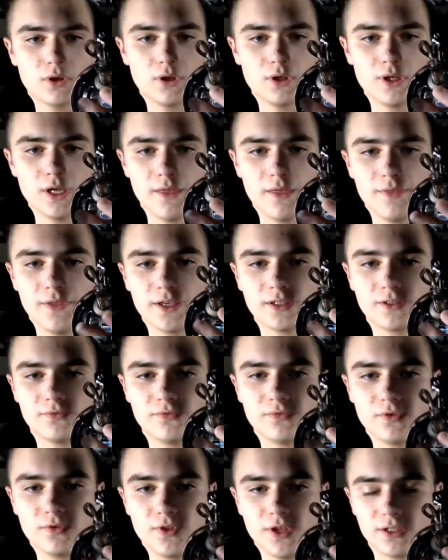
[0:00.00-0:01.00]
yeah,
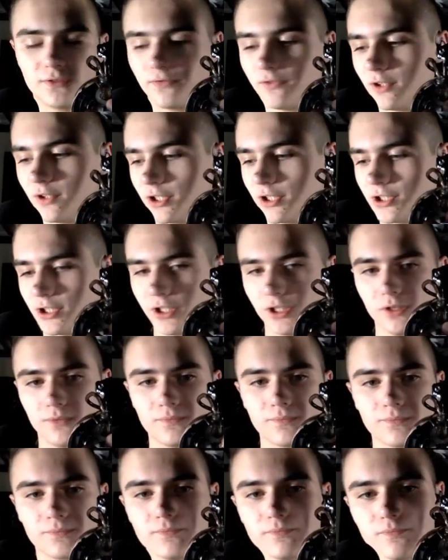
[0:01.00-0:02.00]
thanks for listening.
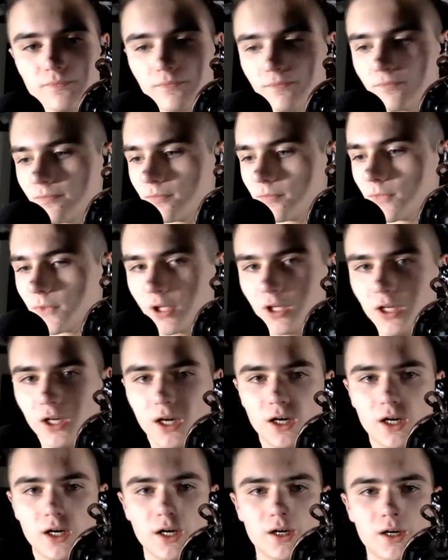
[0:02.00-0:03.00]

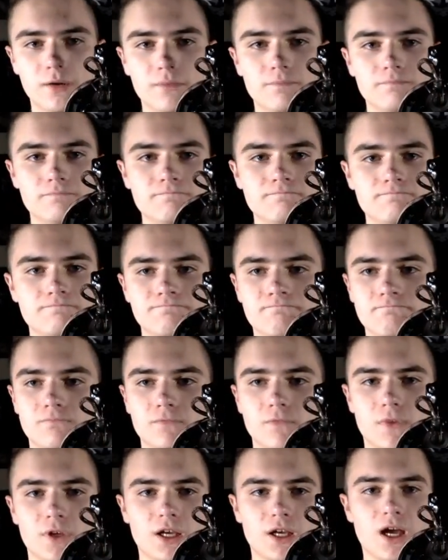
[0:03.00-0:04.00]
I'm
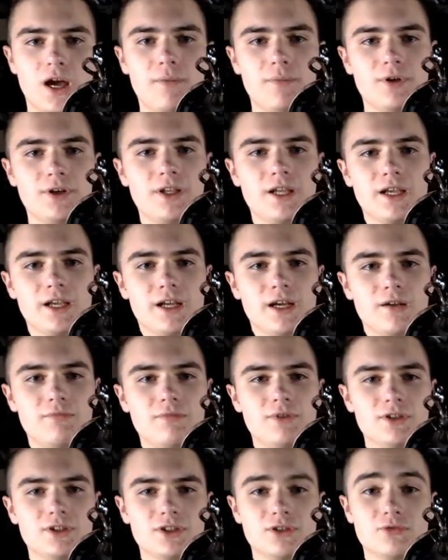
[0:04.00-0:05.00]
going to take care of
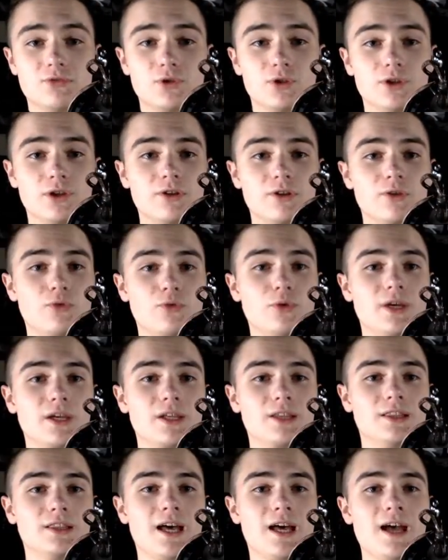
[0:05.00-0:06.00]
business real quick.
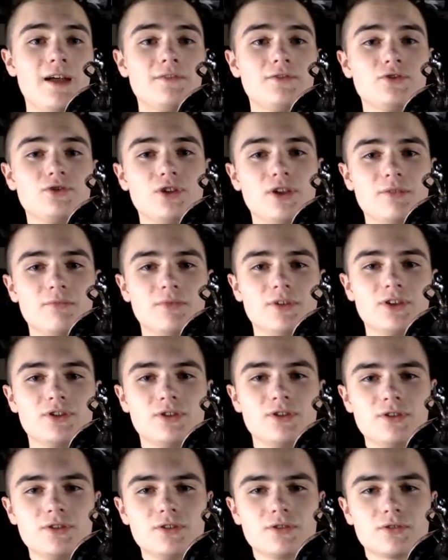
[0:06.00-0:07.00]
Live stream
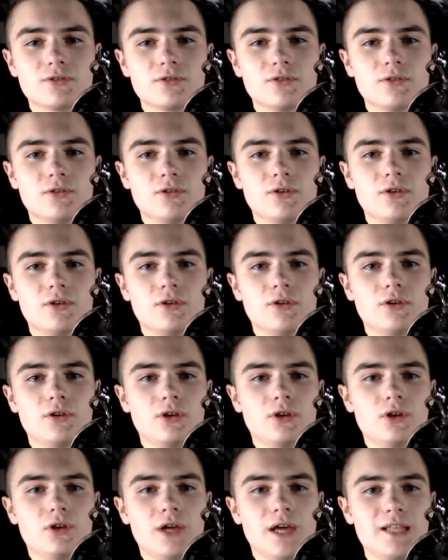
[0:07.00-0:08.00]
listeners,
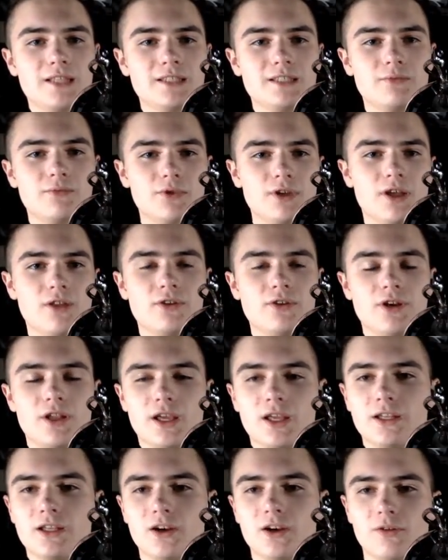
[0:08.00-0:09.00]
had someone the other
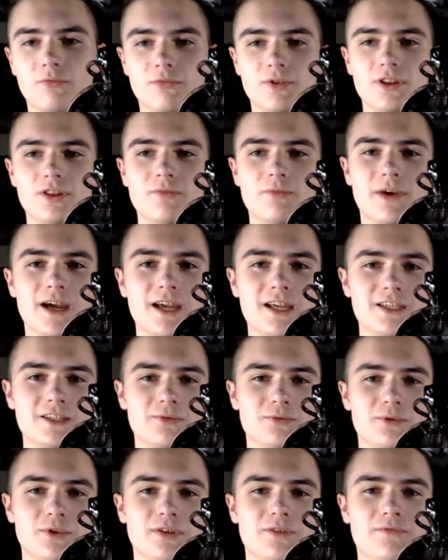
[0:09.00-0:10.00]
day tell me the
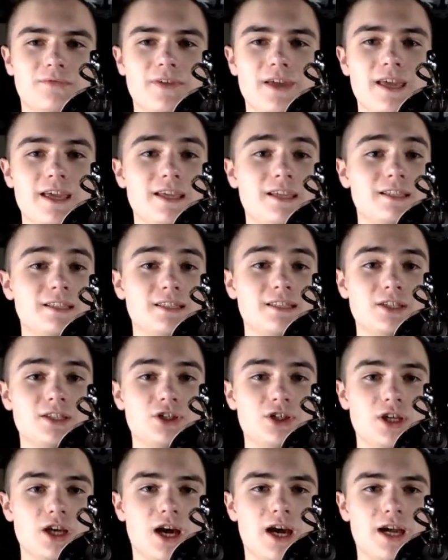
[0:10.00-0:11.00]
mics were fake
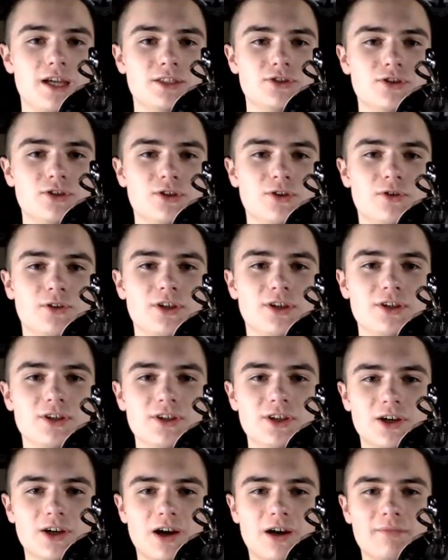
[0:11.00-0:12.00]
CGI, so here
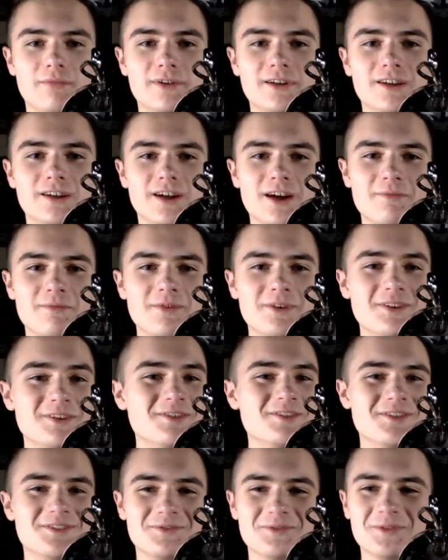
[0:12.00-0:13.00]
you go. I'm gonna
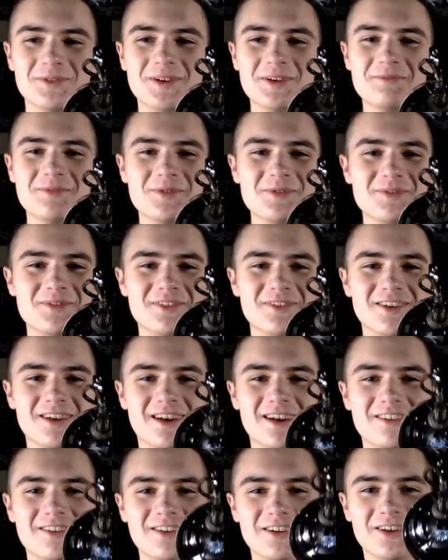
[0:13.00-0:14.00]
do this for you, prove they're
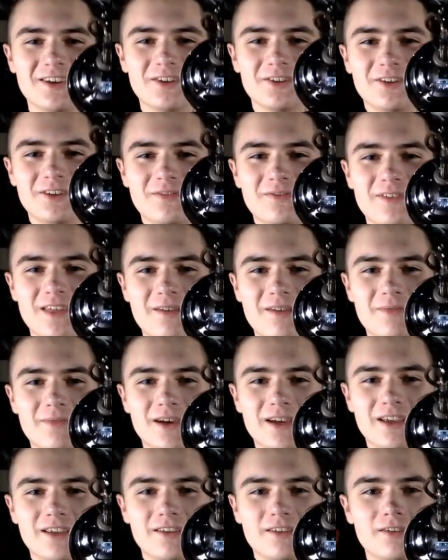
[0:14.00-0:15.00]
not. There you go, lift that
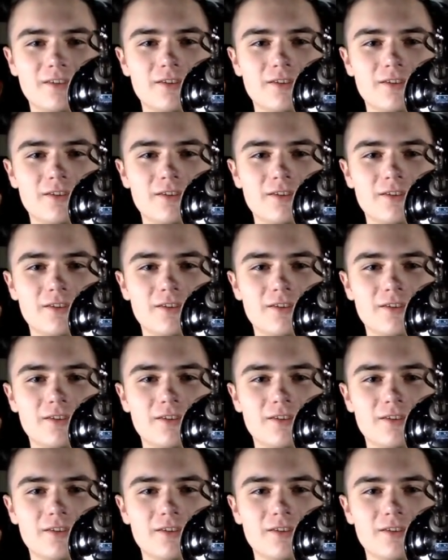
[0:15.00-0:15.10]
mic.